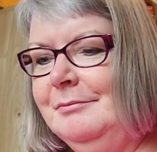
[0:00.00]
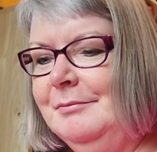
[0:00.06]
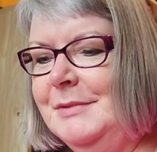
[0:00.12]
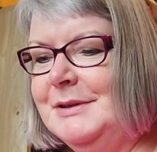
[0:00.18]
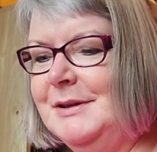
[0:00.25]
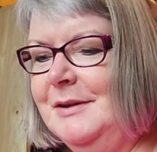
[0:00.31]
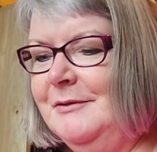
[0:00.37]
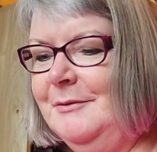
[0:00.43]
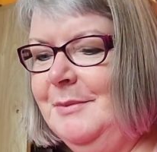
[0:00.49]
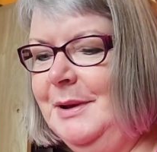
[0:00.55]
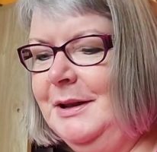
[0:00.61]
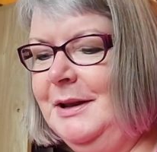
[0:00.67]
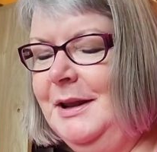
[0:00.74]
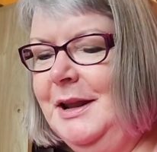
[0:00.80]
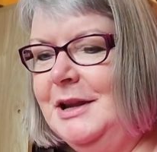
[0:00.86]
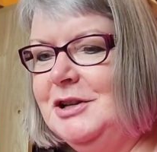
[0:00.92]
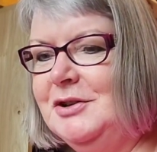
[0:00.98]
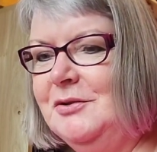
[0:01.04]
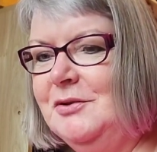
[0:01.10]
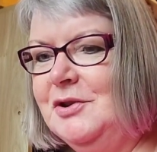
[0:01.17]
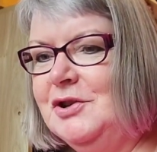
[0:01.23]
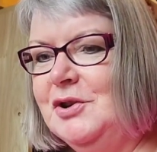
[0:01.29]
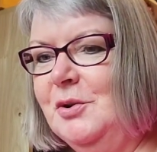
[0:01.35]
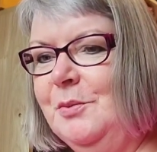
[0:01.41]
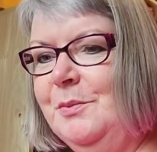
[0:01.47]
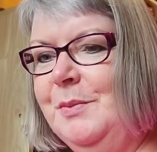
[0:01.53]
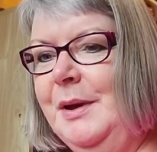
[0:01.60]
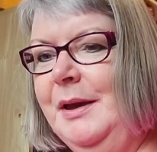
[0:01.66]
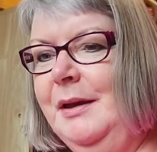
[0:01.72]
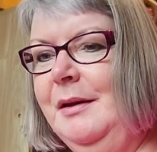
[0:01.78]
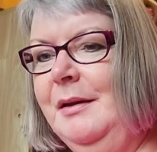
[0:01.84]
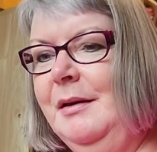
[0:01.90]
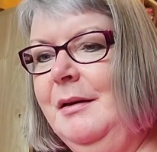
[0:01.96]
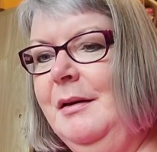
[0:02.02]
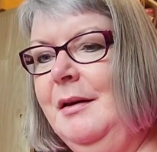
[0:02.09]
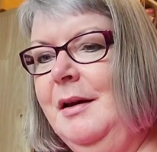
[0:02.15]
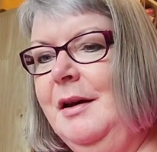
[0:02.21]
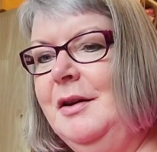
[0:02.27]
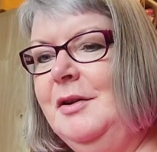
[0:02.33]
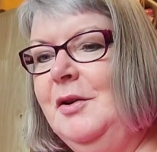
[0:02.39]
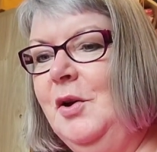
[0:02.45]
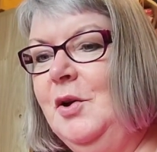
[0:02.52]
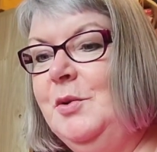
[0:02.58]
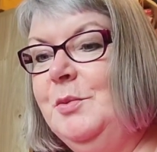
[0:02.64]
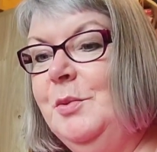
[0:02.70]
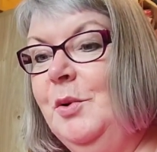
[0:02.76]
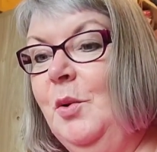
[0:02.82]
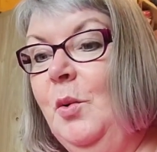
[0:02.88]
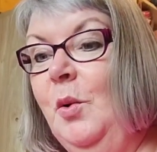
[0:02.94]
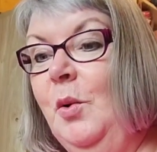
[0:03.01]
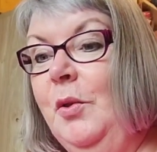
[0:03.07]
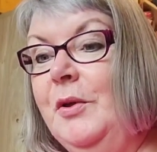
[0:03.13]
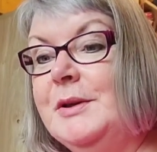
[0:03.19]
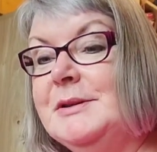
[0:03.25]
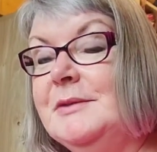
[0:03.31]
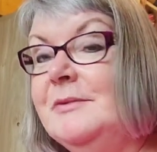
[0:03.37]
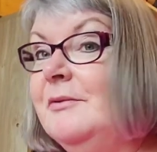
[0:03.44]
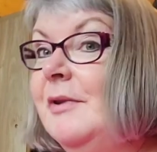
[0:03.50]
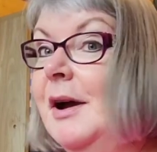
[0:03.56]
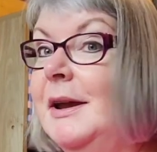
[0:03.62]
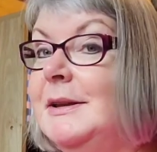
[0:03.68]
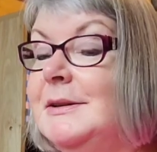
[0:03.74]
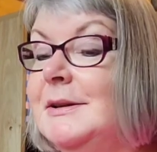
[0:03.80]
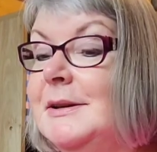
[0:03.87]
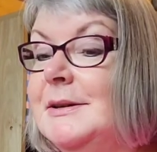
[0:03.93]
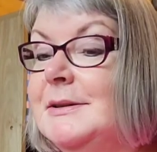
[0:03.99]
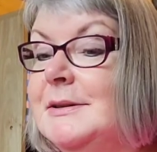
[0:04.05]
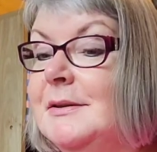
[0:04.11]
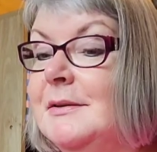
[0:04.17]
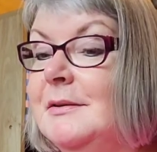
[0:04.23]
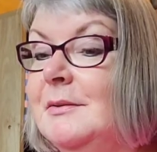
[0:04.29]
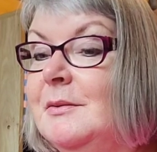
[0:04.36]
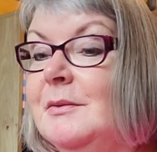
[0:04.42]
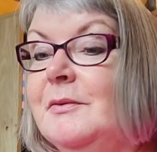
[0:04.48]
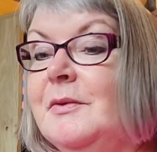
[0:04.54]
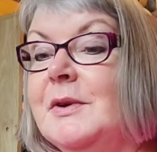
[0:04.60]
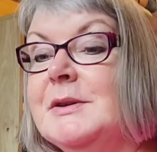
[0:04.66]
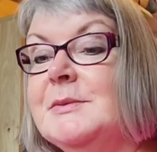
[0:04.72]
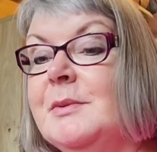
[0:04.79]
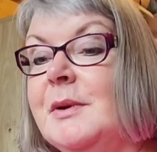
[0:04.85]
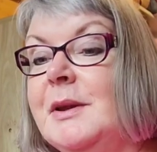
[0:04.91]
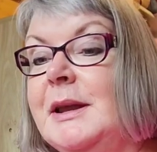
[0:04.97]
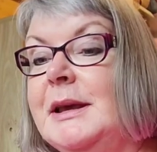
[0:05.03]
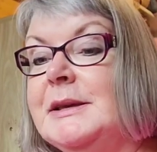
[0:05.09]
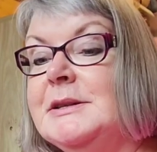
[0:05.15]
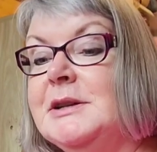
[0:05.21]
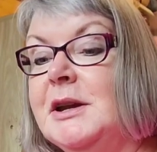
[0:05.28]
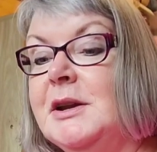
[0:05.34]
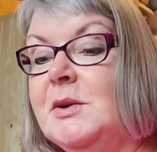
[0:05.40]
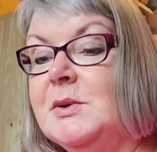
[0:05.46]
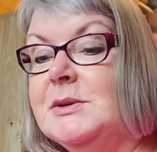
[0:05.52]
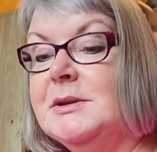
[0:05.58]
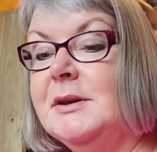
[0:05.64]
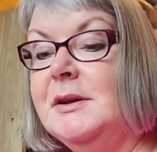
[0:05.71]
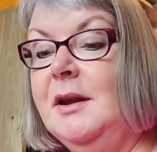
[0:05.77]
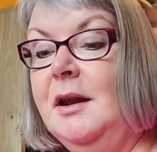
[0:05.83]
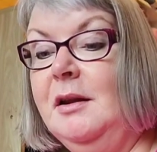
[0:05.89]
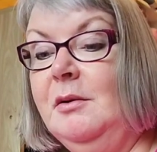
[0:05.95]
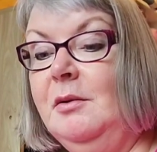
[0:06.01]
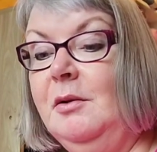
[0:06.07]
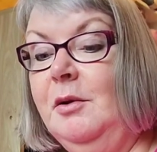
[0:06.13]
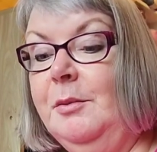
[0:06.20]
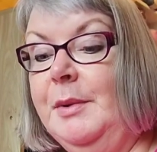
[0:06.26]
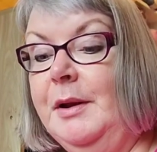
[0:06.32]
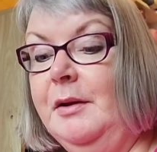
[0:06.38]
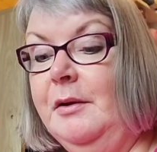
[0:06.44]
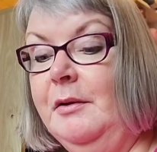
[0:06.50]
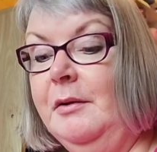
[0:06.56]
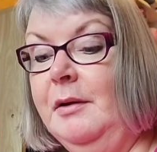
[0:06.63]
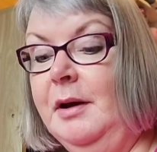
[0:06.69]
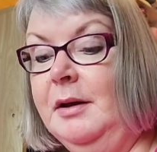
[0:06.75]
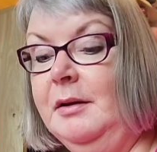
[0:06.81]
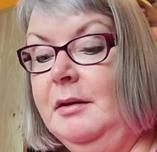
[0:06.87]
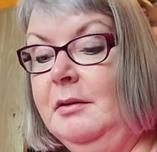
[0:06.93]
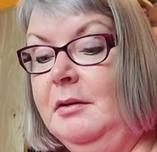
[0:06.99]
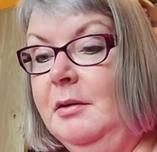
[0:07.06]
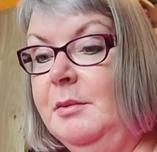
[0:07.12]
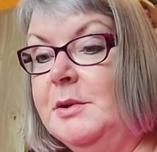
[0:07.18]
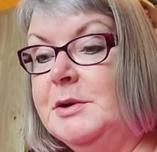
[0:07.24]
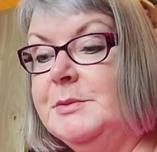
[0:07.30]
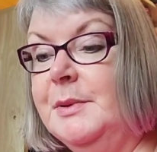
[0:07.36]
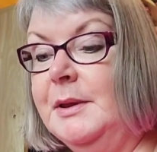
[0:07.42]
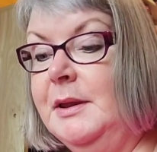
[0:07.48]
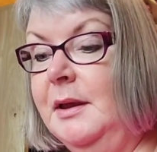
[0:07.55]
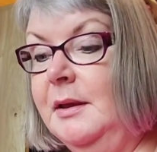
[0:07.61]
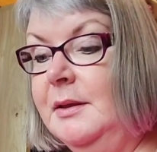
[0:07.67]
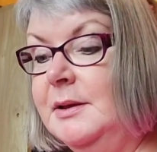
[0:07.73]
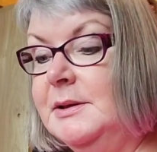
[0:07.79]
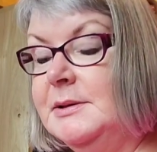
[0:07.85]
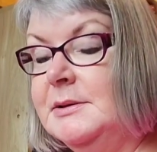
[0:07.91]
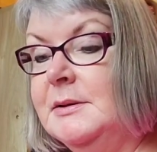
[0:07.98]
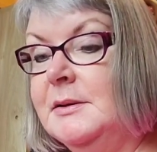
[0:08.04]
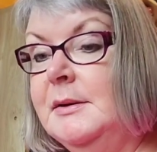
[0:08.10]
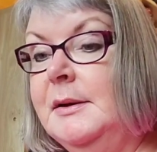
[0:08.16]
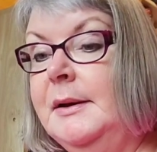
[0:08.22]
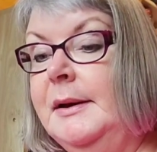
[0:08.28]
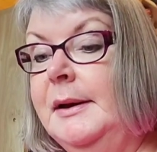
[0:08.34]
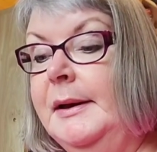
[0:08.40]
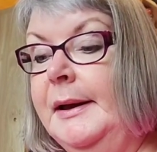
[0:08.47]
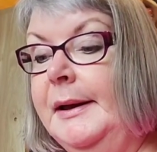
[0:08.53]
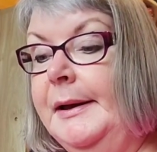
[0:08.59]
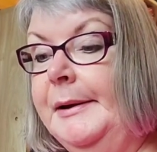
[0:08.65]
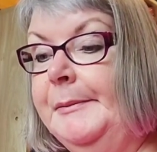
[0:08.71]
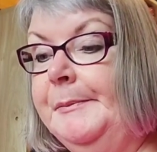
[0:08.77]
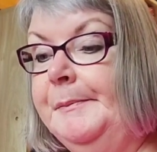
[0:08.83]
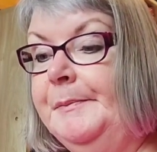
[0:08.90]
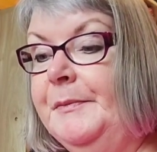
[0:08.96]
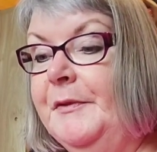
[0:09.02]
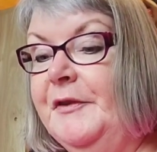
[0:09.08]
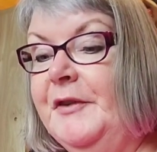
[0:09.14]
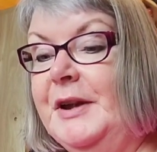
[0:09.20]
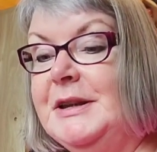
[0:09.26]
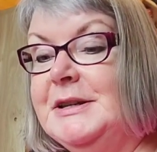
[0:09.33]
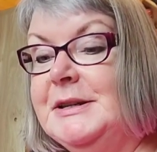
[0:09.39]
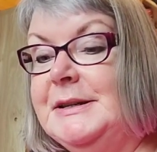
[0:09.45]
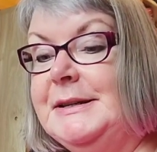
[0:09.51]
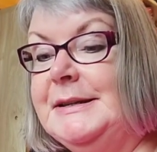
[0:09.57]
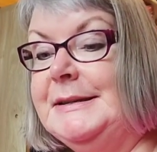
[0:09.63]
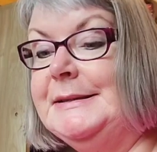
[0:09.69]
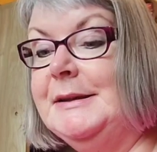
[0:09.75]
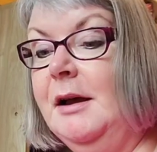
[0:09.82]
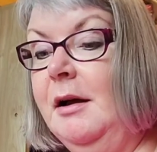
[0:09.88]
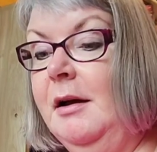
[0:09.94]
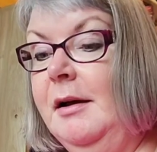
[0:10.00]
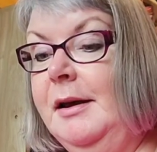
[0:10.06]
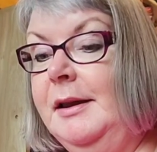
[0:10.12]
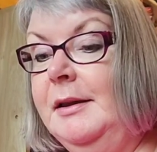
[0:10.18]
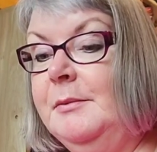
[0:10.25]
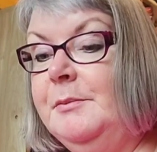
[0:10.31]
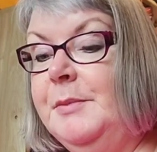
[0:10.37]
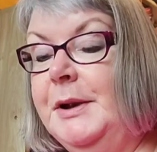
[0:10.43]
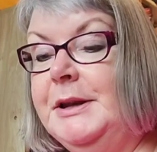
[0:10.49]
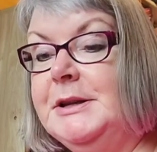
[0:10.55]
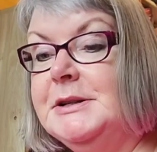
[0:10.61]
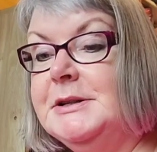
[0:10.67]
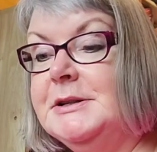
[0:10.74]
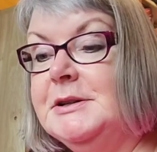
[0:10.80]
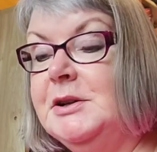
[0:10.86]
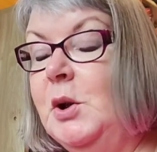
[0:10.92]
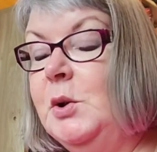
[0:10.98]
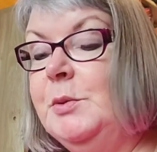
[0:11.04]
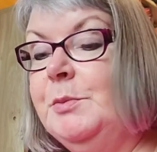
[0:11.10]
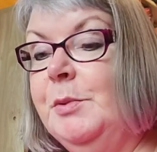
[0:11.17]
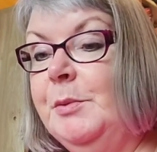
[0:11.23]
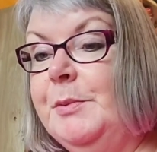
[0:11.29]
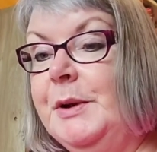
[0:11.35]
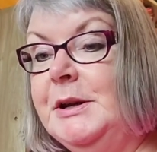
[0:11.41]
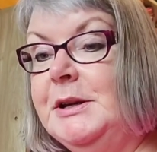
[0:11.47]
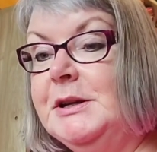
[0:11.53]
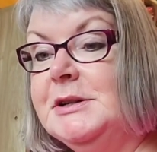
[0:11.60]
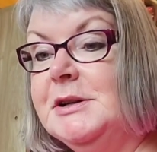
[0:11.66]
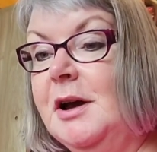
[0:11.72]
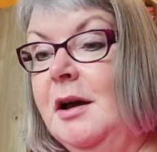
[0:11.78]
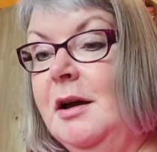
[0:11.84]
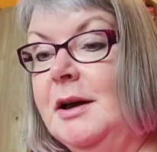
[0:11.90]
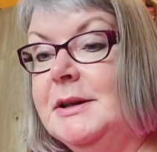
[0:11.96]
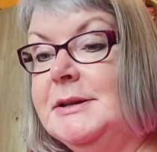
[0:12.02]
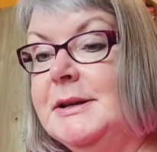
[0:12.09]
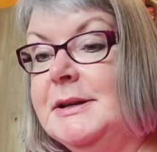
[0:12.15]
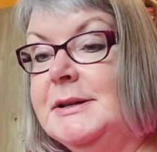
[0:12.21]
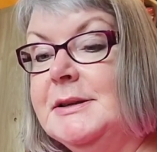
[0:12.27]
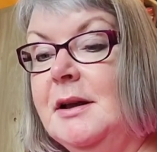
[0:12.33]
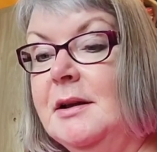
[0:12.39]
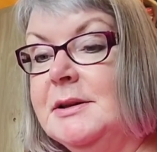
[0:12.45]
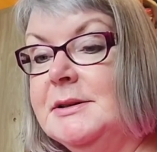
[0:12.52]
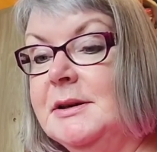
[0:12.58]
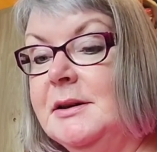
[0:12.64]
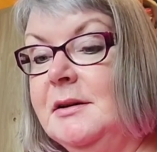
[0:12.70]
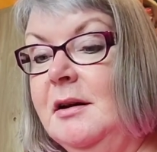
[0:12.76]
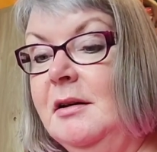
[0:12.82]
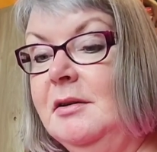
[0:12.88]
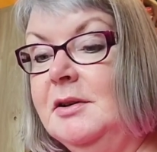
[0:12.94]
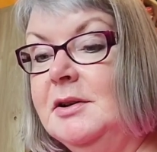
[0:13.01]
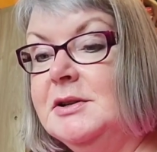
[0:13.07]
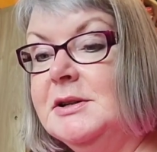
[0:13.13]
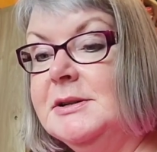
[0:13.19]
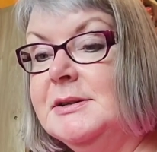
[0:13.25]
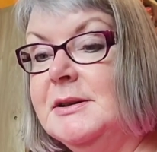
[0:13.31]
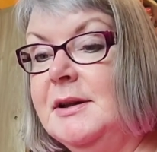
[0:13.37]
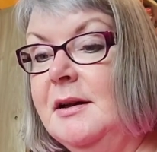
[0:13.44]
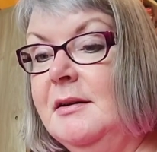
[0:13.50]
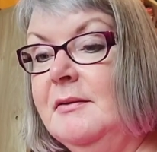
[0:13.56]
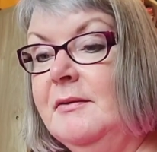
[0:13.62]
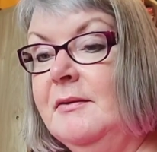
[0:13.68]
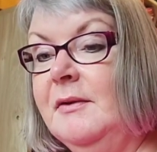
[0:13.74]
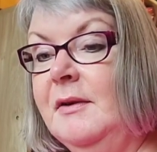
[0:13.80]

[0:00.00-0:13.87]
stuff about leisure, shopping, notable authors and writers. First one is Jane Austen. I know a lot about her, I don't know much about the others. Fashion design, notable British artists, arts and culture stuff,